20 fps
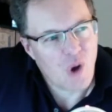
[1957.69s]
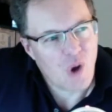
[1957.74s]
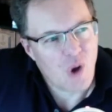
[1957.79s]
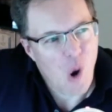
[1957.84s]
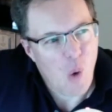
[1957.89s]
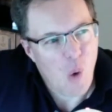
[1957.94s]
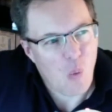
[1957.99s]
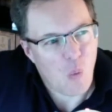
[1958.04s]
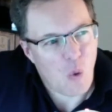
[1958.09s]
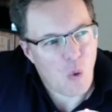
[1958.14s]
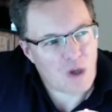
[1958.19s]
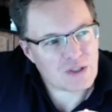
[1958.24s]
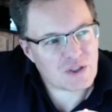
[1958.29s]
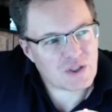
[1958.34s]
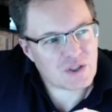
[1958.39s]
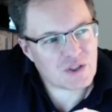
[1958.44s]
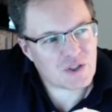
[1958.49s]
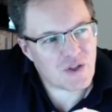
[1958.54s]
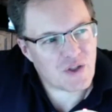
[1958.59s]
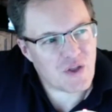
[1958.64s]

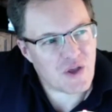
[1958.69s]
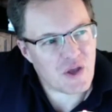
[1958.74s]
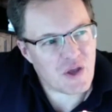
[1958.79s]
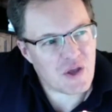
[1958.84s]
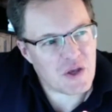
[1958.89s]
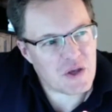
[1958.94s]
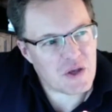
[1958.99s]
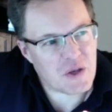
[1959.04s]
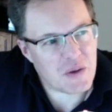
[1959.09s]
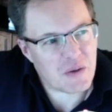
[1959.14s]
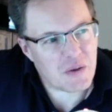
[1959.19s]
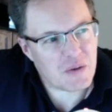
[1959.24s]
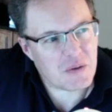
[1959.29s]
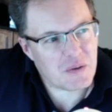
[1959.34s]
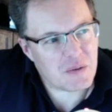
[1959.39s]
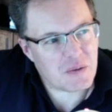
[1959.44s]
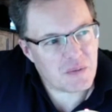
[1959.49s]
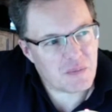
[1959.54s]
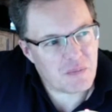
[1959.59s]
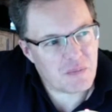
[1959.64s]
what's the
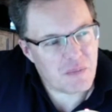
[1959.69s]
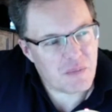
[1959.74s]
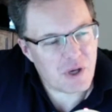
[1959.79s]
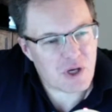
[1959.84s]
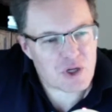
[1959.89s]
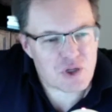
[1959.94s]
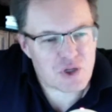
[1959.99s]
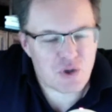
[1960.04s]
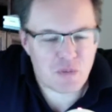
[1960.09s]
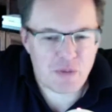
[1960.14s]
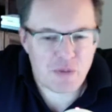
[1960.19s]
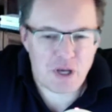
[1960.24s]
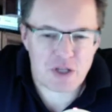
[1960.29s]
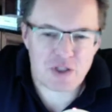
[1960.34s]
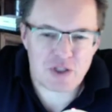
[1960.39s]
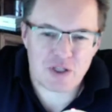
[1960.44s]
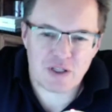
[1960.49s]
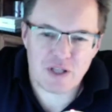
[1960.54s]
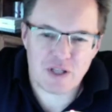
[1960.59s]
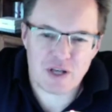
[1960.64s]
biggest or
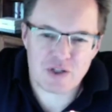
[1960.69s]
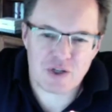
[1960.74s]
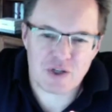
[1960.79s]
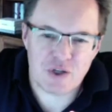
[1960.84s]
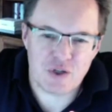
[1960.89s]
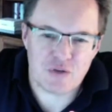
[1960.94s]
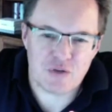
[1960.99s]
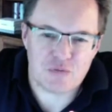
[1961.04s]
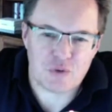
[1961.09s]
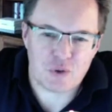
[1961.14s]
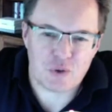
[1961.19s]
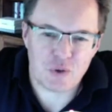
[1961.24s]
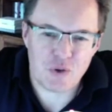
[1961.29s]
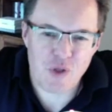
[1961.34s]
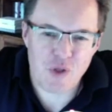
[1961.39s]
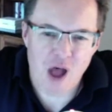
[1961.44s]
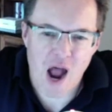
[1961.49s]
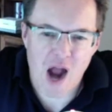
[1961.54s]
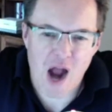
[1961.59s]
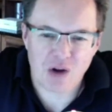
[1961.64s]
best lesson you've
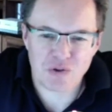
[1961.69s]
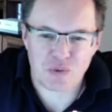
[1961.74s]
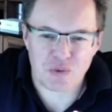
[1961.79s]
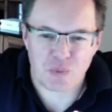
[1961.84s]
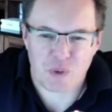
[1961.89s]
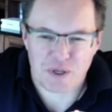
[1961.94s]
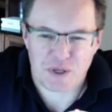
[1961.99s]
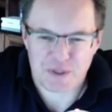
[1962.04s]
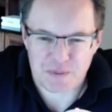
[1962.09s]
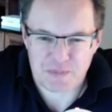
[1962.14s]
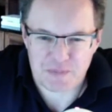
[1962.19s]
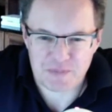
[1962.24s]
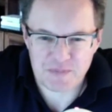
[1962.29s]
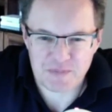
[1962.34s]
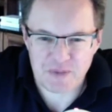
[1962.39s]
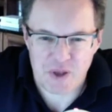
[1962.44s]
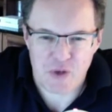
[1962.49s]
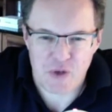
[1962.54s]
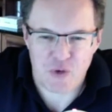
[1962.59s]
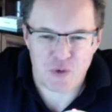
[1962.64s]
learned the hard way
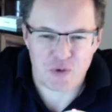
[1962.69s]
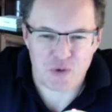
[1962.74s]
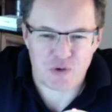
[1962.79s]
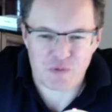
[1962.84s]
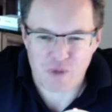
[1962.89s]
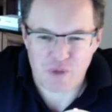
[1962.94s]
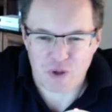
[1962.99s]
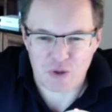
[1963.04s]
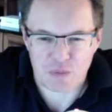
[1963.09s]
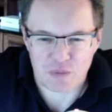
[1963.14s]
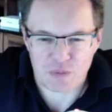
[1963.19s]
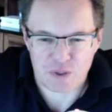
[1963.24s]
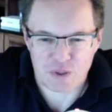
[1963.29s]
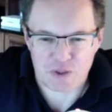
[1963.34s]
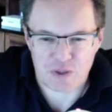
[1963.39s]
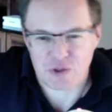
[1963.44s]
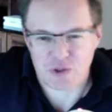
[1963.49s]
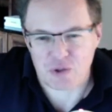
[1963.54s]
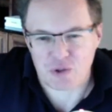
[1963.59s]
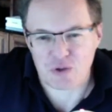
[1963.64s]
in your development
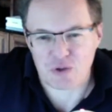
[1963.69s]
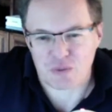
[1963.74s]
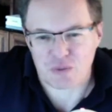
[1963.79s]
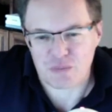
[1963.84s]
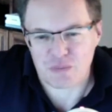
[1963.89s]
as a leader.